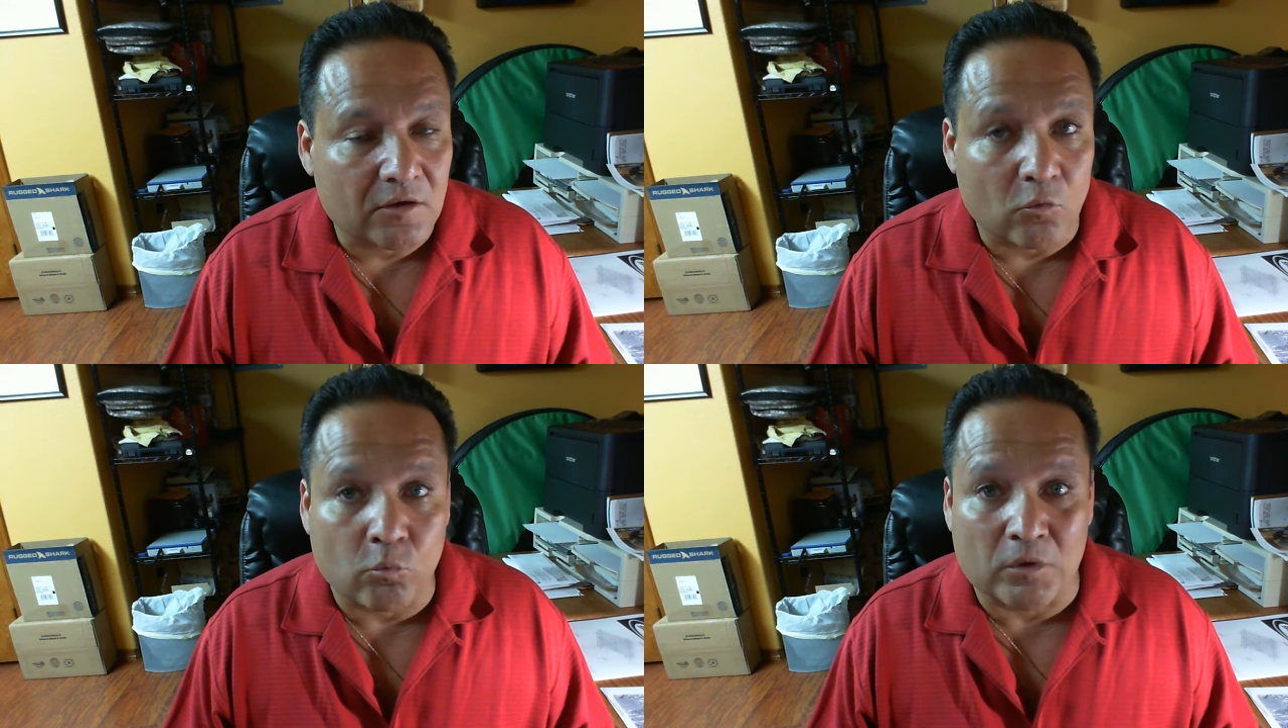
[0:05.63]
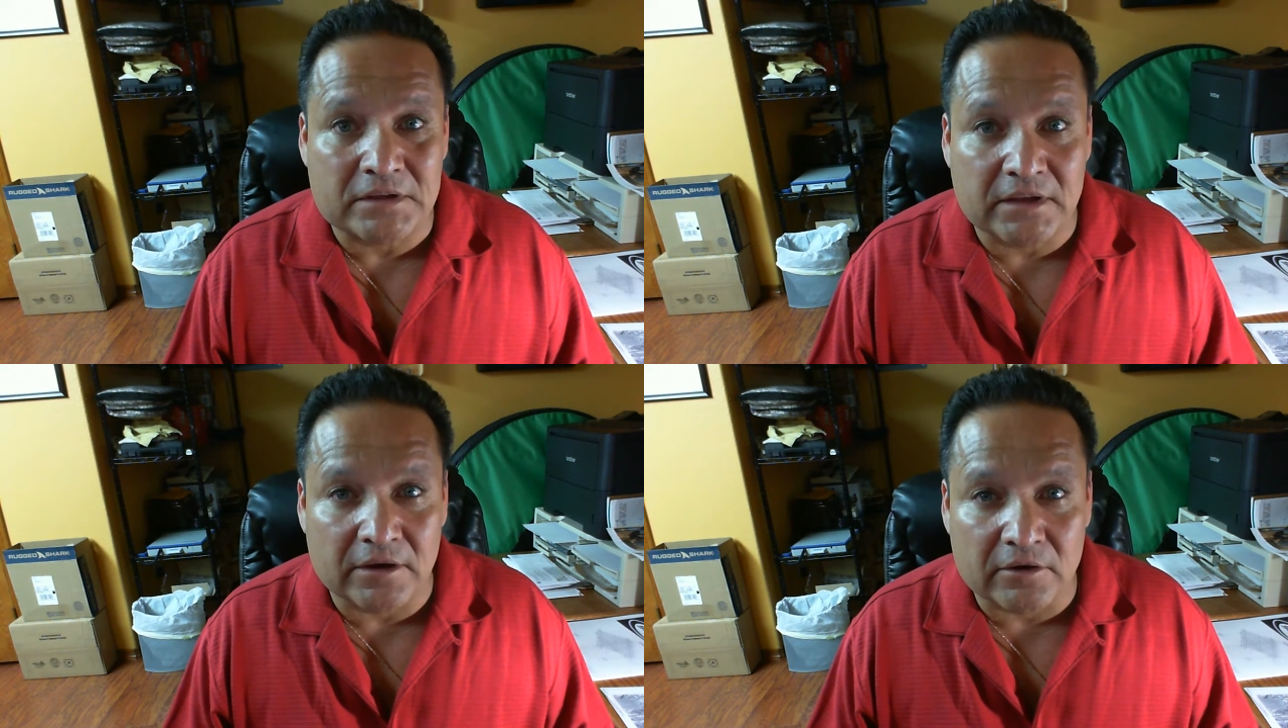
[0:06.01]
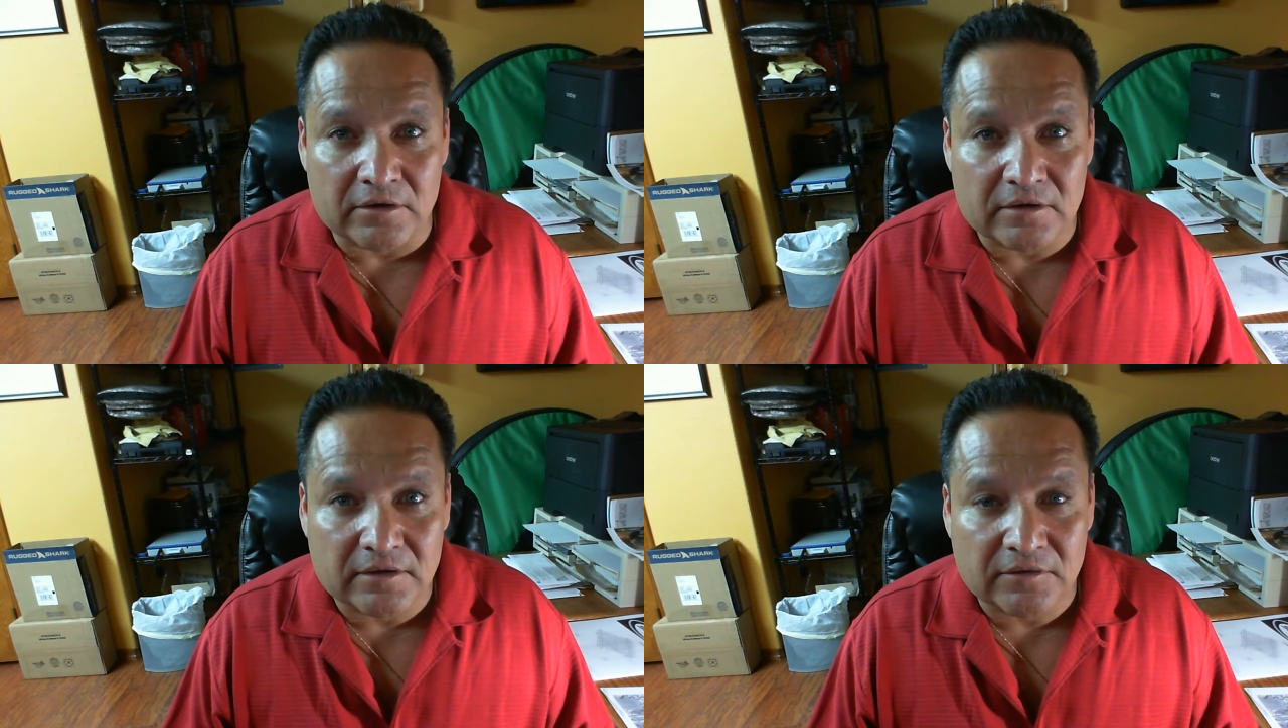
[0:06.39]
1 year
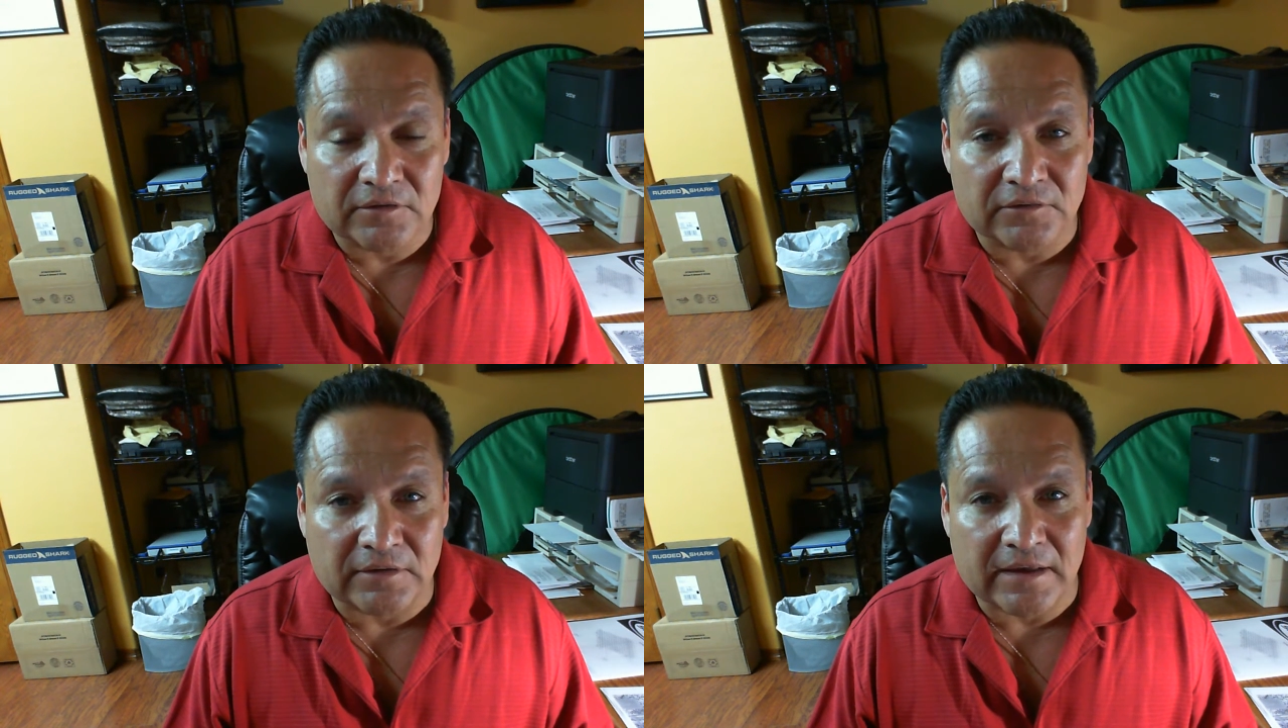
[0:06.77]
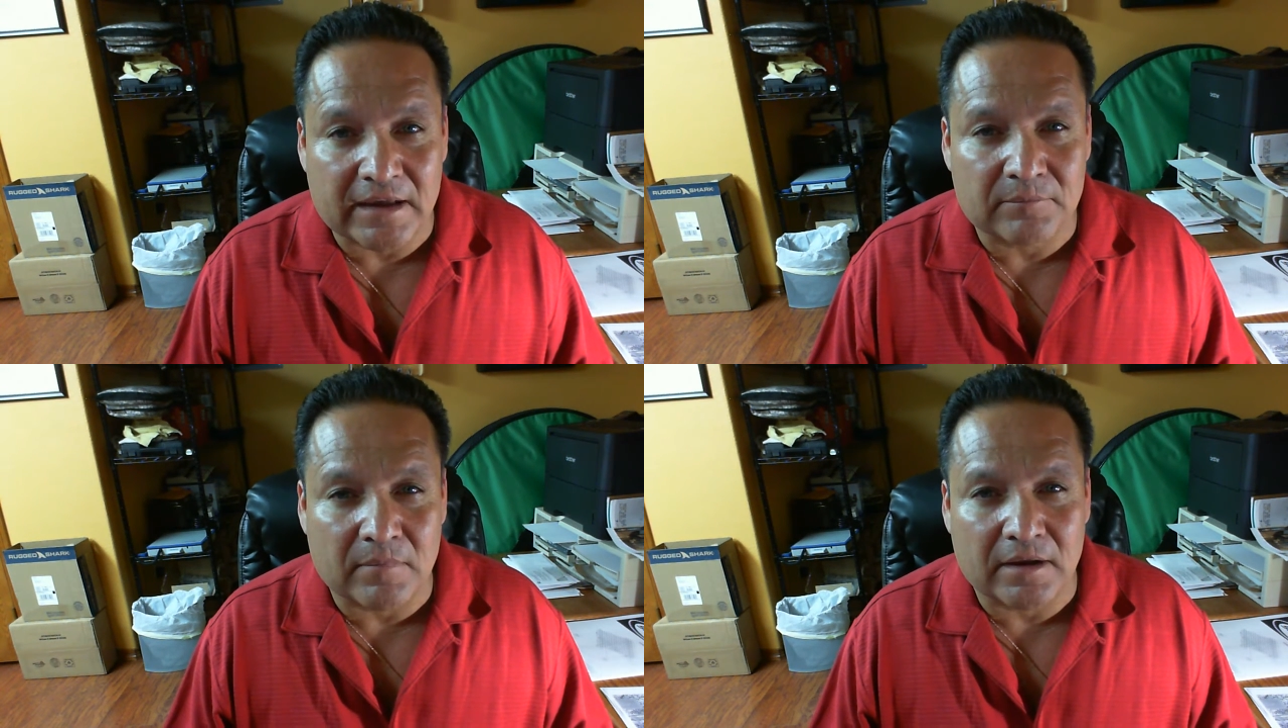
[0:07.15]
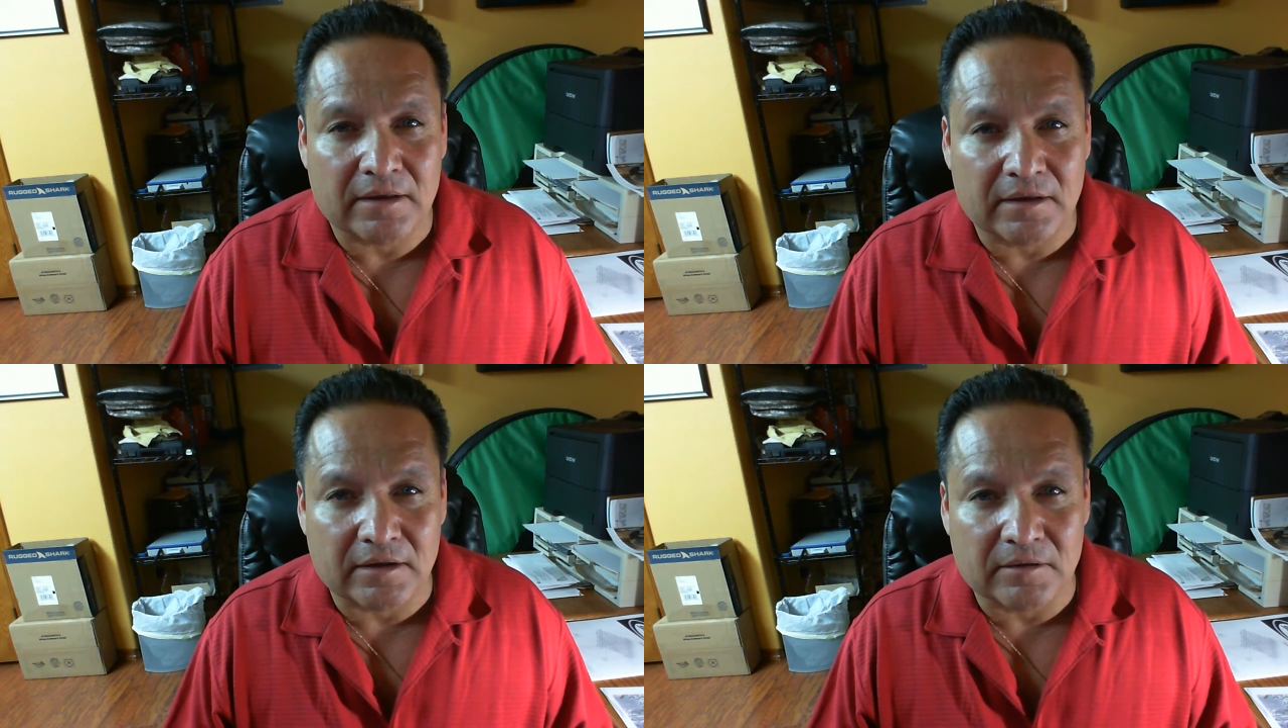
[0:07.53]
since I had my
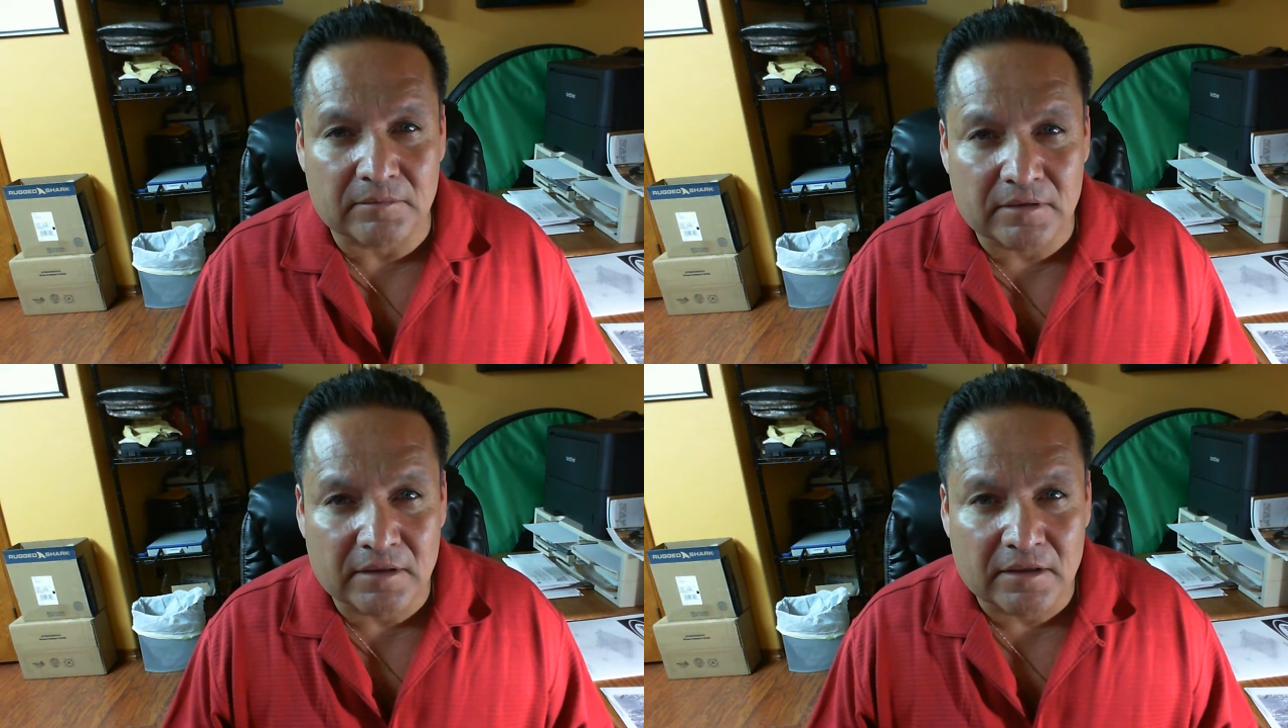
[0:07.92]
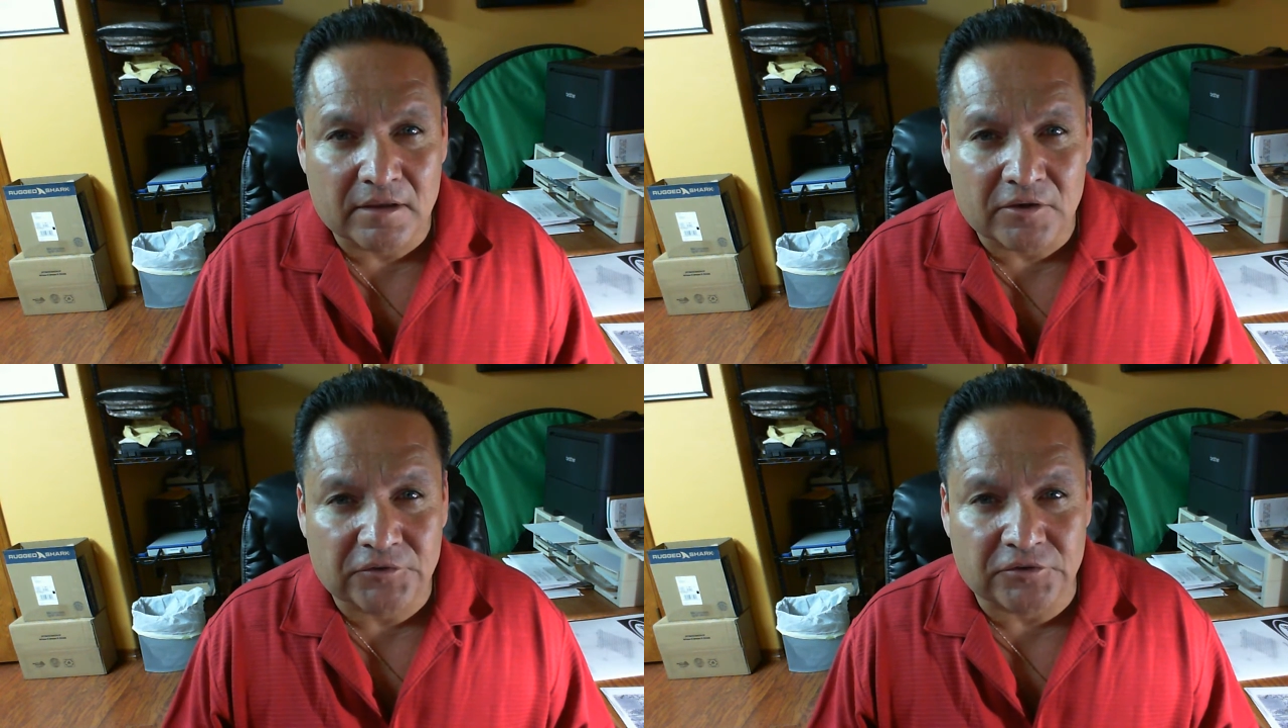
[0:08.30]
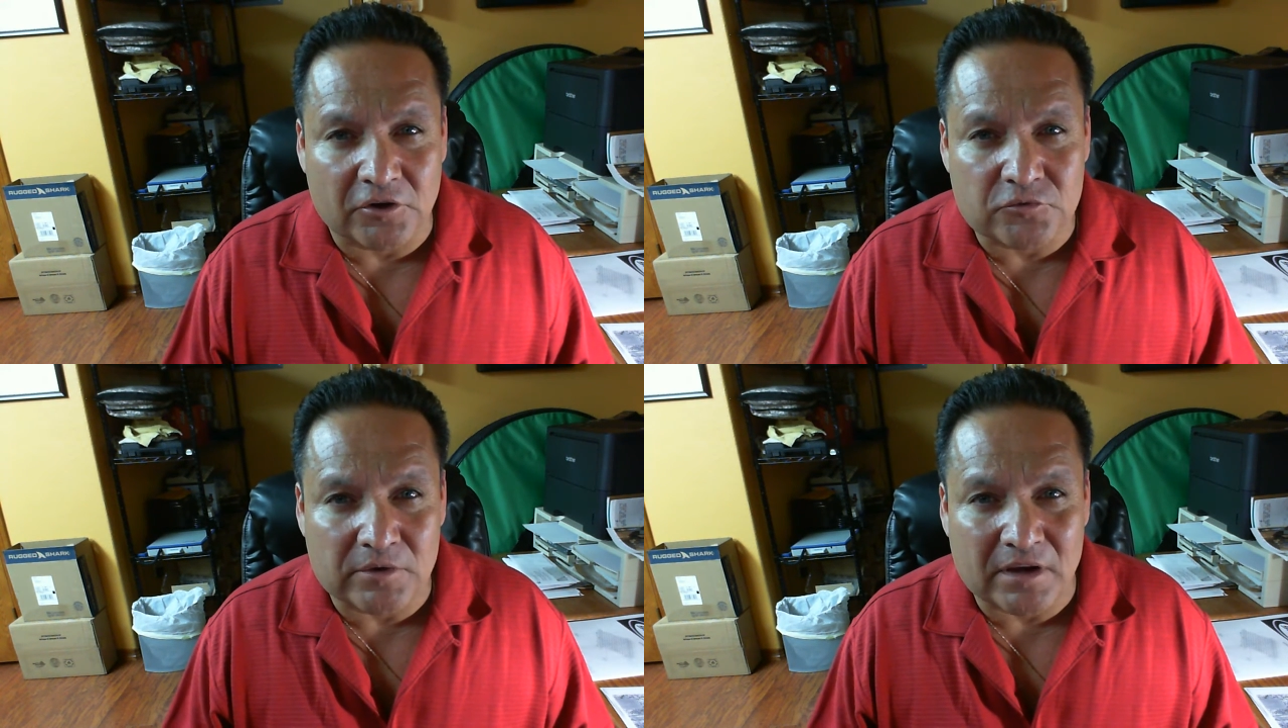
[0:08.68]

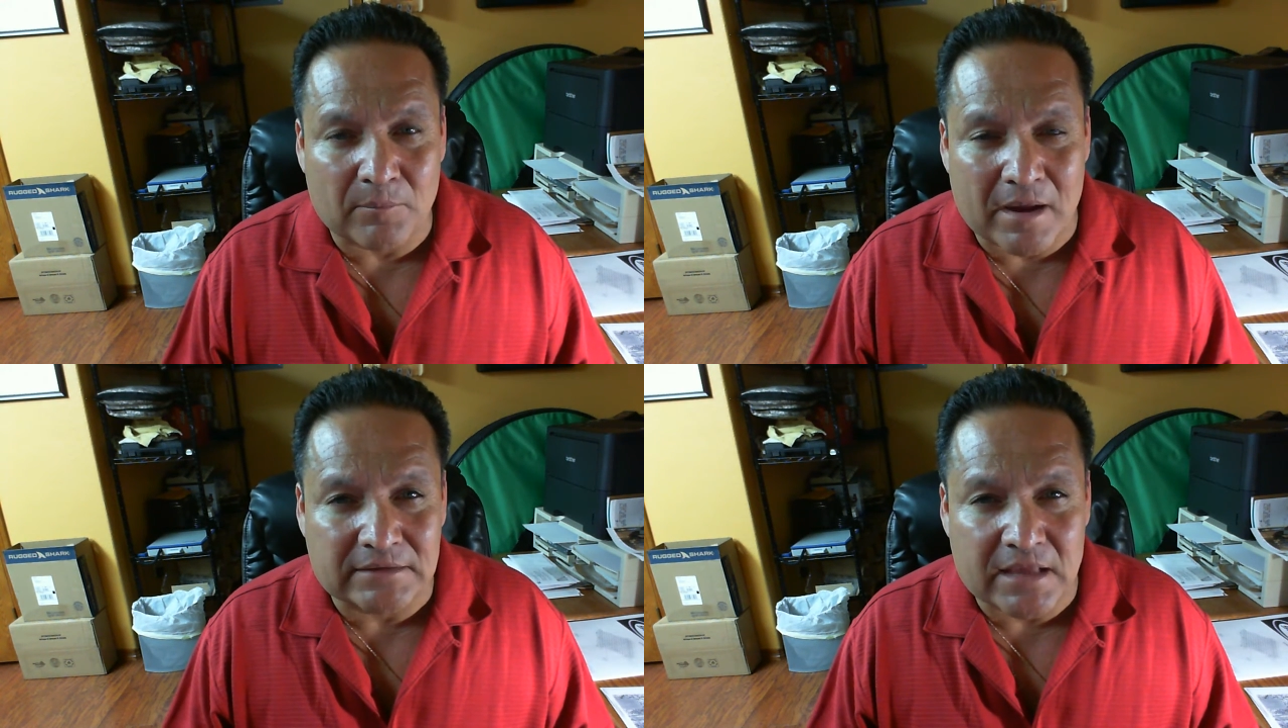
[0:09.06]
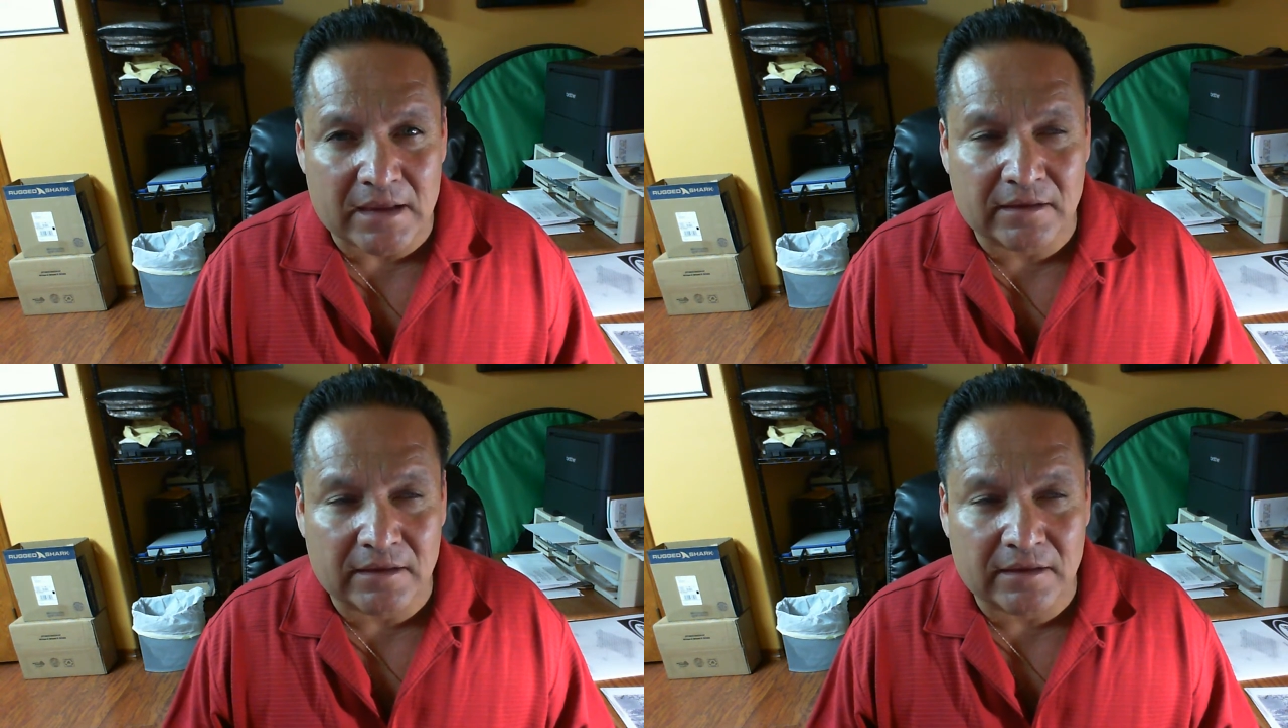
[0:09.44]
surgery on my neck.